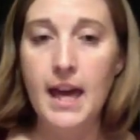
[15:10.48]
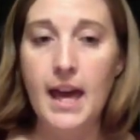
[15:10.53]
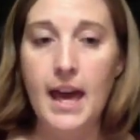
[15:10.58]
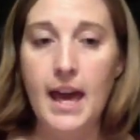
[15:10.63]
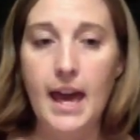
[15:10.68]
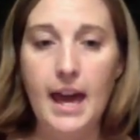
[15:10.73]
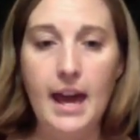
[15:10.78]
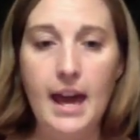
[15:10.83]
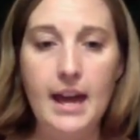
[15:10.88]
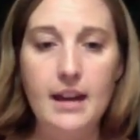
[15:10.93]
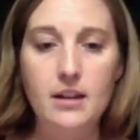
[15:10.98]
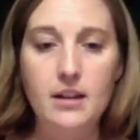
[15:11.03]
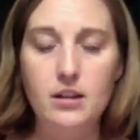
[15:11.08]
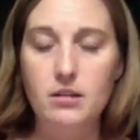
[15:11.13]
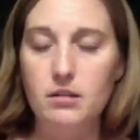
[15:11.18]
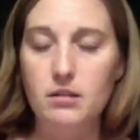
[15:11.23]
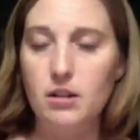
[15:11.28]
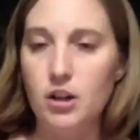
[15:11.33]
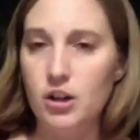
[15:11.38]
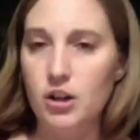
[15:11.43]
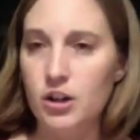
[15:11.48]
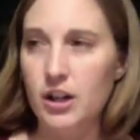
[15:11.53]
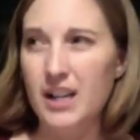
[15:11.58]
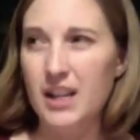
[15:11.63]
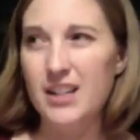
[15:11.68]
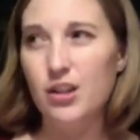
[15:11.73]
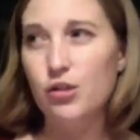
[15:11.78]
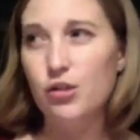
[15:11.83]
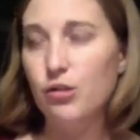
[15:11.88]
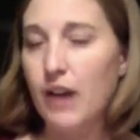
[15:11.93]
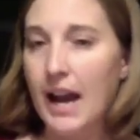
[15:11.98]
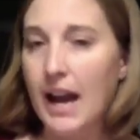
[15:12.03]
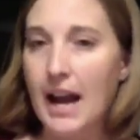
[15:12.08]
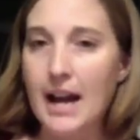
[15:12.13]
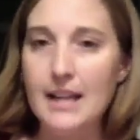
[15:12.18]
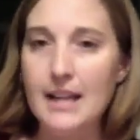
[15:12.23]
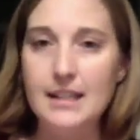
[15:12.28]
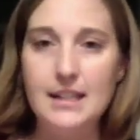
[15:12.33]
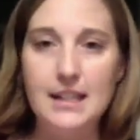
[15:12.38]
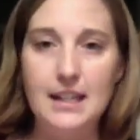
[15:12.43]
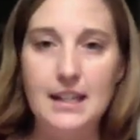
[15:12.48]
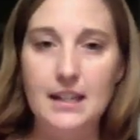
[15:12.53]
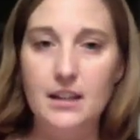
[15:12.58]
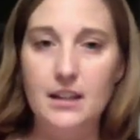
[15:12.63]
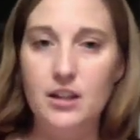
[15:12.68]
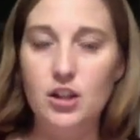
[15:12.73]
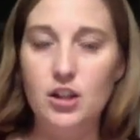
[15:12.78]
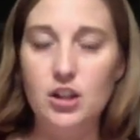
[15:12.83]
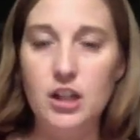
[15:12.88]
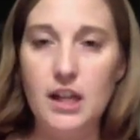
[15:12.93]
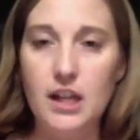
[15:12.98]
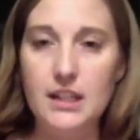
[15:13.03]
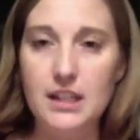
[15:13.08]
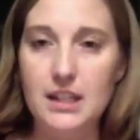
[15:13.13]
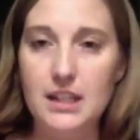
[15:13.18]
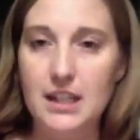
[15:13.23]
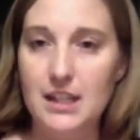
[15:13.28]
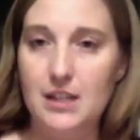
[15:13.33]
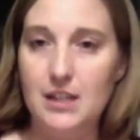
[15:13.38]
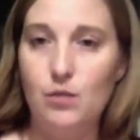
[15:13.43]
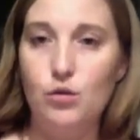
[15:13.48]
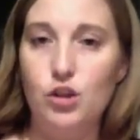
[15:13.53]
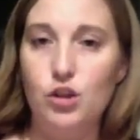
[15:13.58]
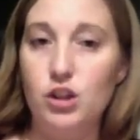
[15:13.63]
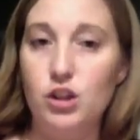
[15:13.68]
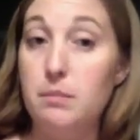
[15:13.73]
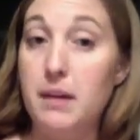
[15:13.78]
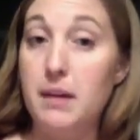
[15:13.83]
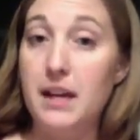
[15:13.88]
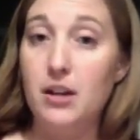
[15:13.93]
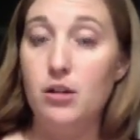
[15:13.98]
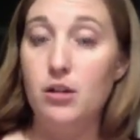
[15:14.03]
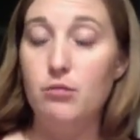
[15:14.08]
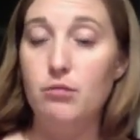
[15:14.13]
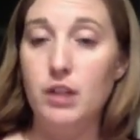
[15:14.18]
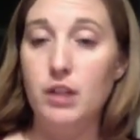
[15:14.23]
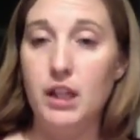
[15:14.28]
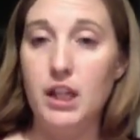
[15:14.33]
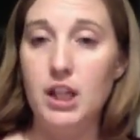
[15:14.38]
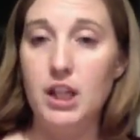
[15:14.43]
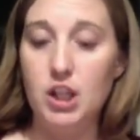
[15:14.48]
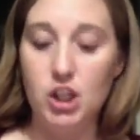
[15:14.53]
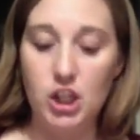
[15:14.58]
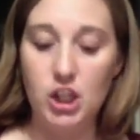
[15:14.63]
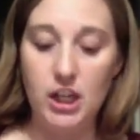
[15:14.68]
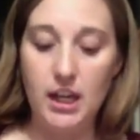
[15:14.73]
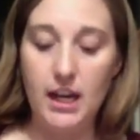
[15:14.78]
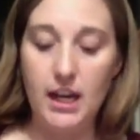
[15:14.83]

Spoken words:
and her grass, and there's lots of things that will just make her really itchy,